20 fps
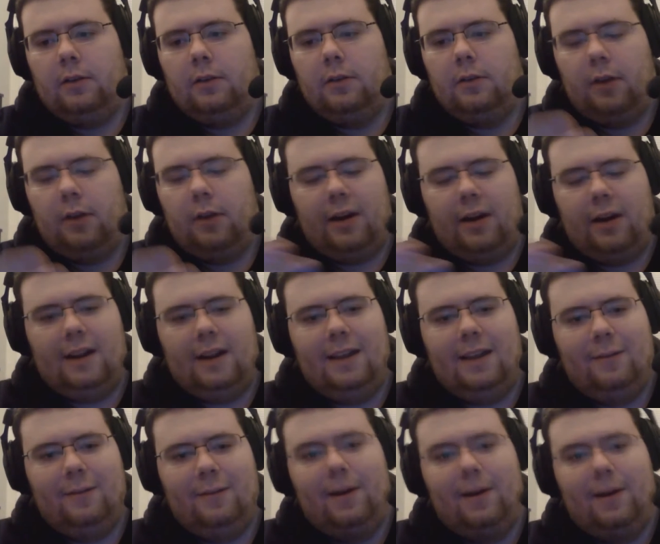Sorry,
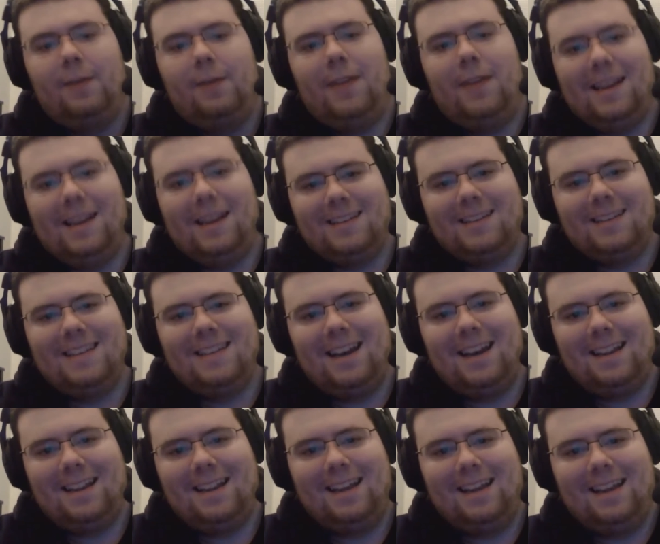5 things that I
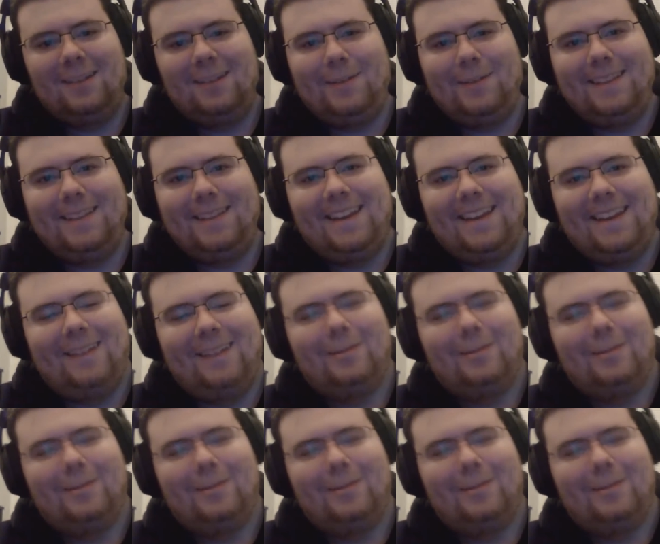liked about the game.